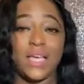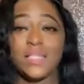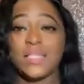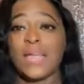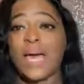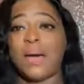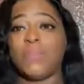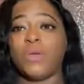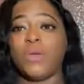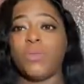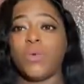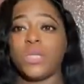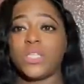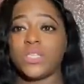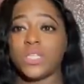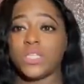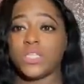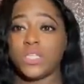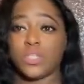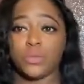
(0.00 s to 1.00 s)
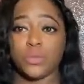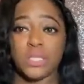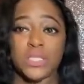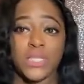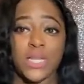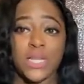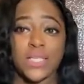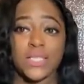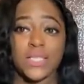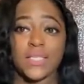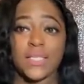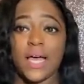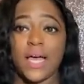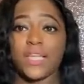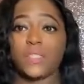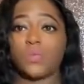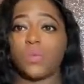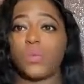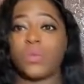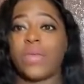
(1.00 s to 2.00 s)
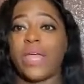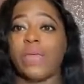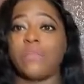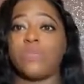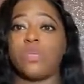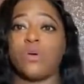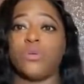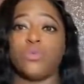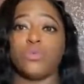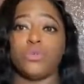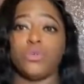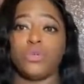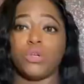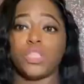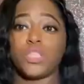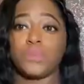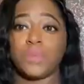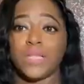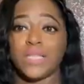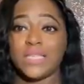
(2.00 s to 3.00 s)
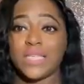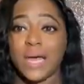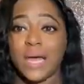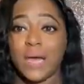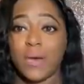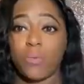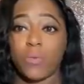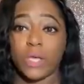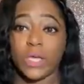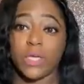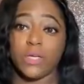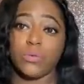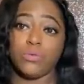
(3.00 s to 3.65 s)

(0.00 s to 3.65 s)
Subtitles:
Tommy wants us to do this exercise where we have to go, spend time with,